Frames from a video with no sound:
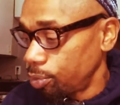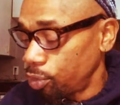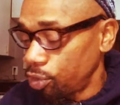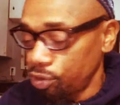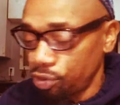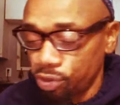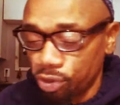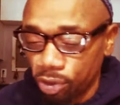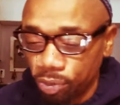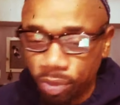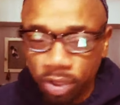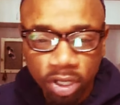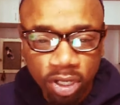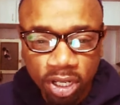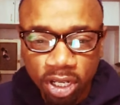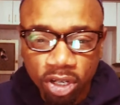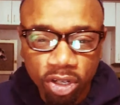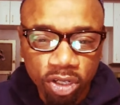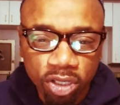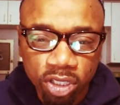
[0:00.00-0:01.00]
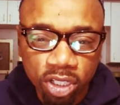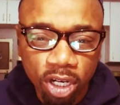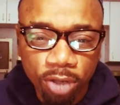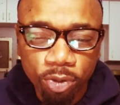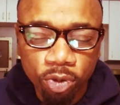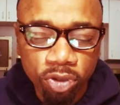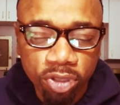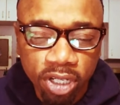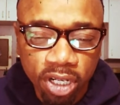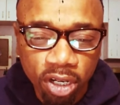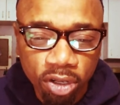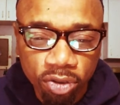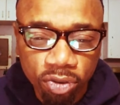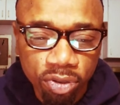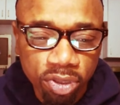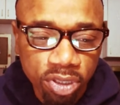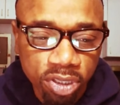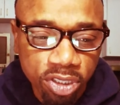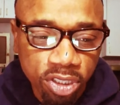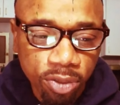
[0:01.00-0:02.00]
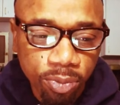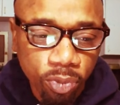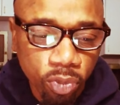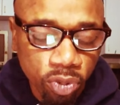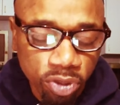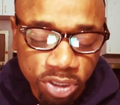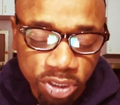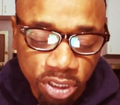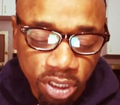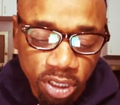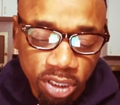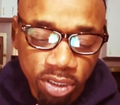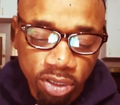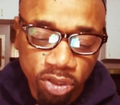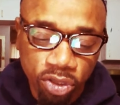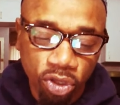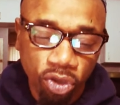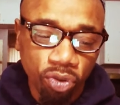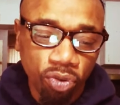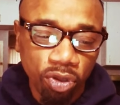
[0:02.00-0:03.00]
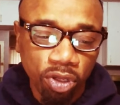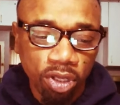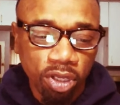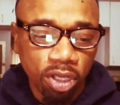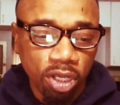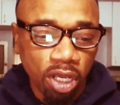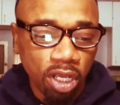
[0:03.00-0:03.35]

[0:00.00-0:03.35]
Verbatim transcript: before me, they're gonna double down on the simple shit, you know,